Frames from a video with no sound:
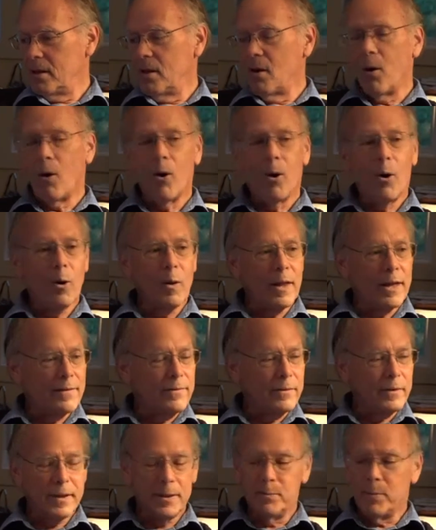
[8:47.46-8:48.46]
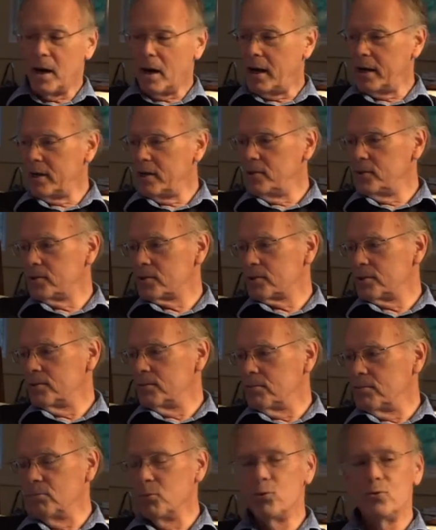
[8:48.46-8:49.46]
All heavenly bodies
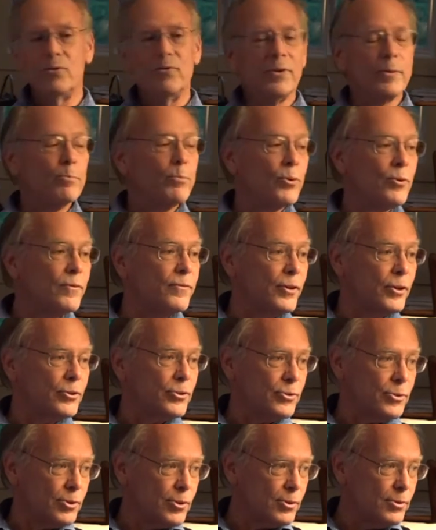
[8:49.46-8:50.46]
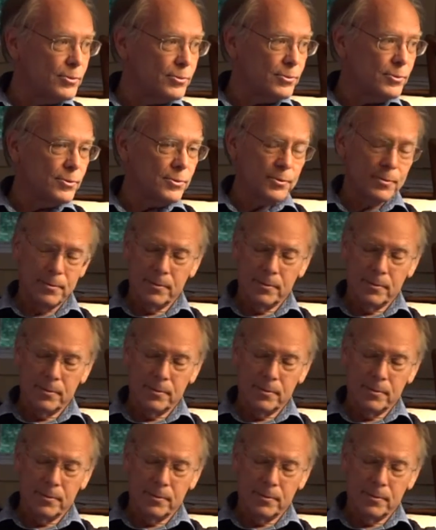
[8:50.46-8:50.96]
move in perfect circles.